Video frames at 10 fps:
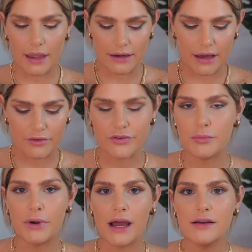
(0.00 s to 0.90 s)
And now for
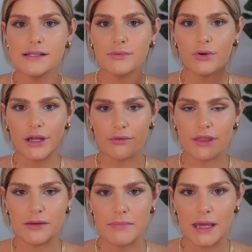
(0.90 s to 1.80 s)
brows, I'm going
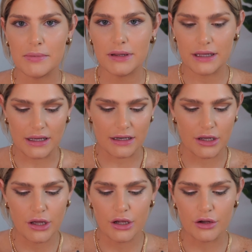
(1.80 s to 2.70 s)
with the Maybelline
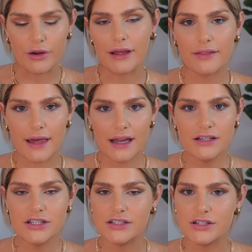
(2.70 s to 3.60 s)
Great
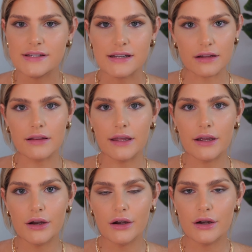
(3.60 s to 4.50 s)
Lash. It's just a
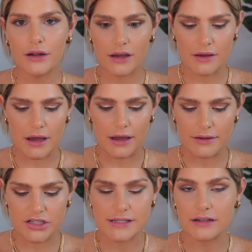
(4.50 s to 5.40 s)
clear
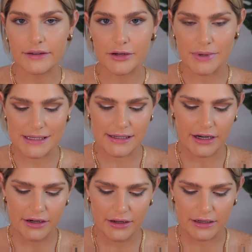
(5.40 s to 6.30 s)

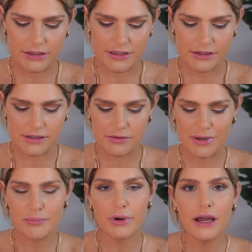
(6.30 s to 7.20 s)
mascara, and I just used it on
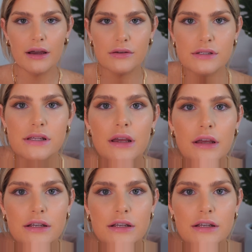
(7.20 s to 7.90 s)
my brows.